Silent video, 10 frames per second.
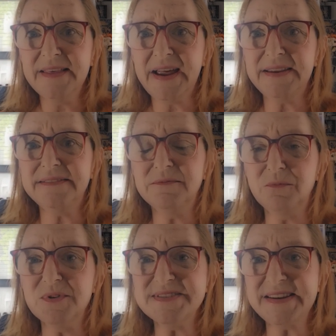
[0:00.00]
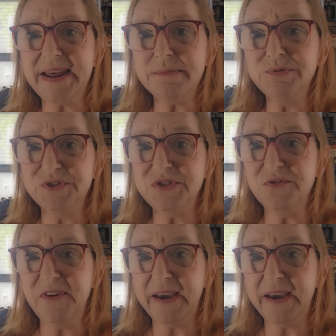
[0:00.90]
that wasn't able to